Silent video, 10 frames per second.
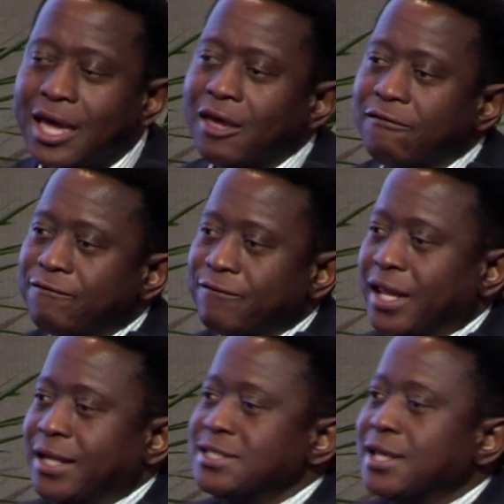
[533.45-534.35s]
If
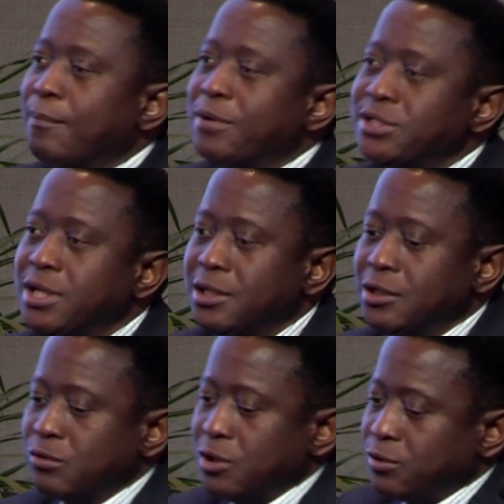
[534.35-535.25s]
that is
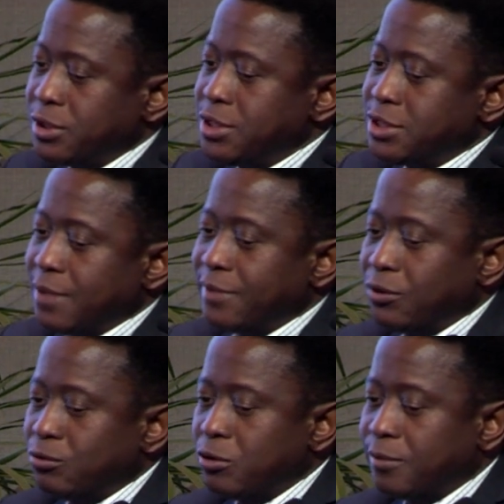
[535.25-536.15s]
appreciated with lutetium,
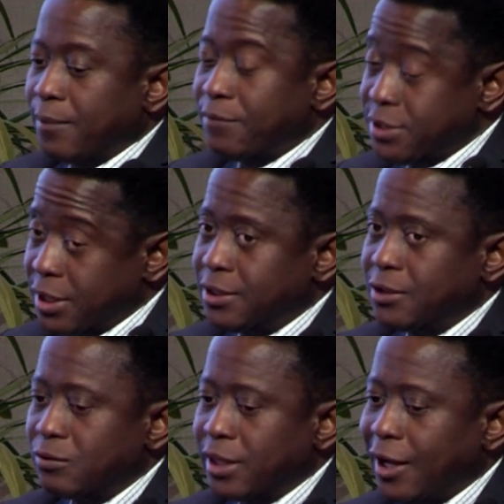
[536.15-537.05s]
that could be
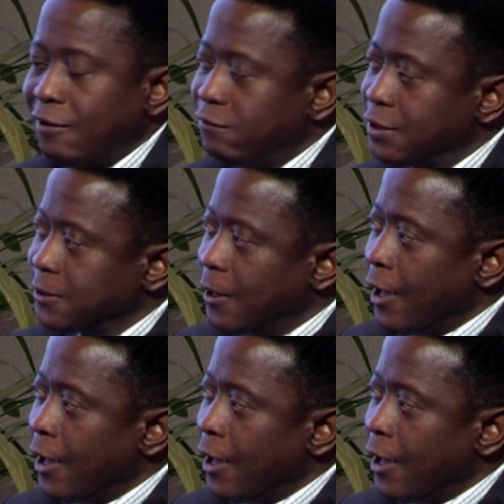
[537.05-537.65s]
appreciated with the alphas.